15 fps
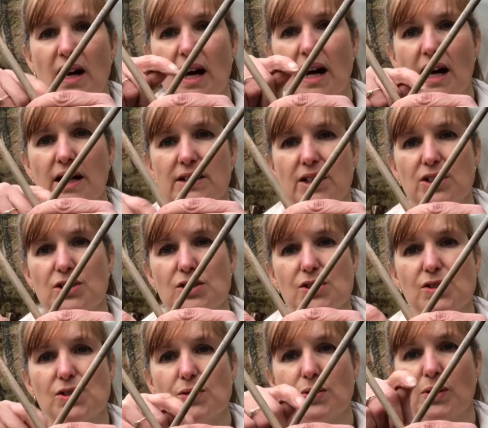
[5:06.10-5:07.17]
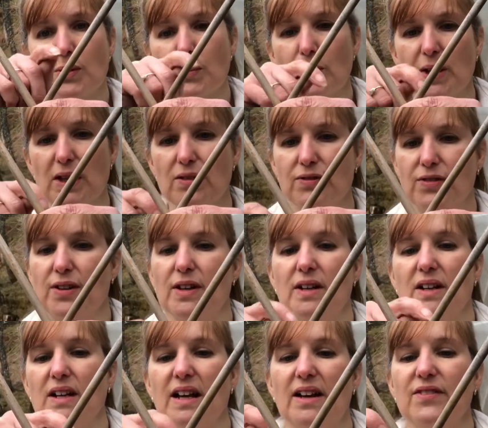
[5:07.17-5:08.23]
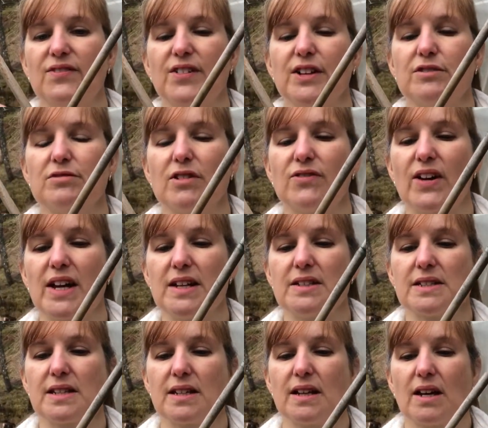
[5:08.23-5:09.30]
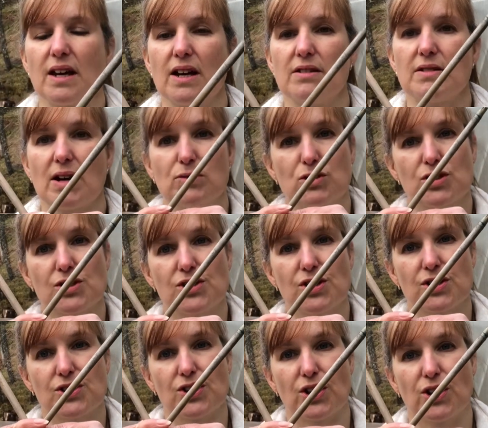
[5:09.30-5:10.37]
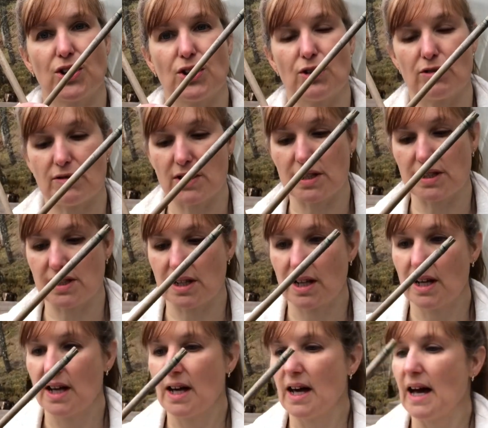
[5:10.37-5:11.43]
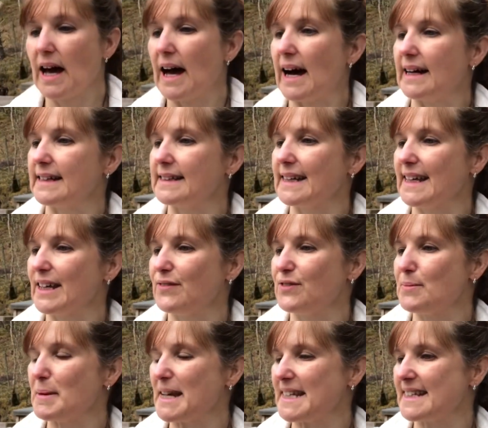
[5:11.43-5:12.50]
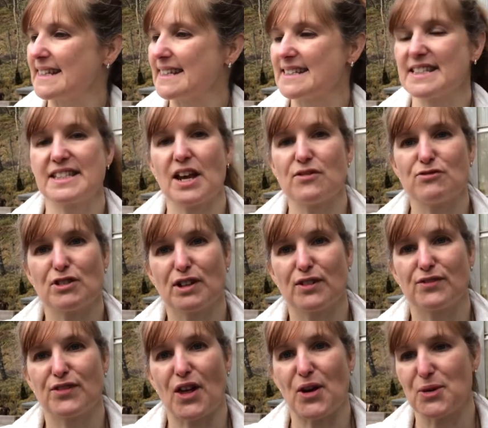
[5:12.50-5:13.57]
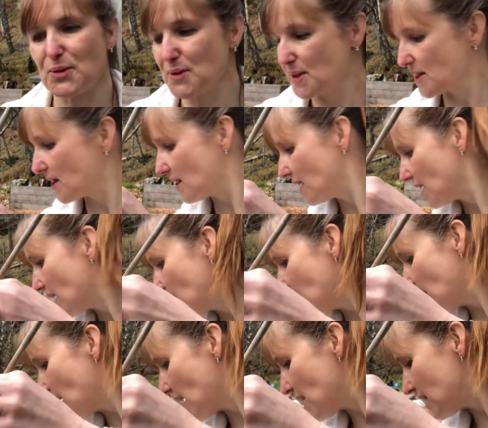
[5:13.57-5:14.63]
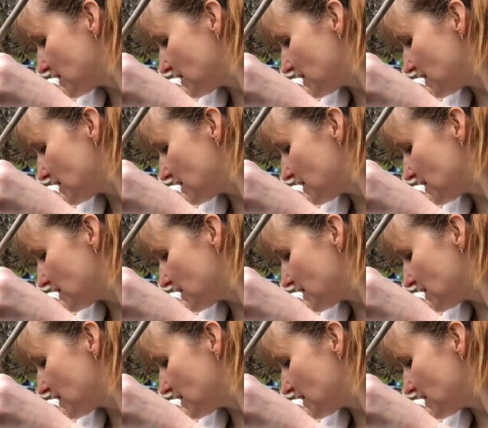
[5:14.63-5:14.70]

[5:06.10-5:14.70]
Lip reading: and you just weave like a figure of 8 around just to secure it. And if you make several of those, and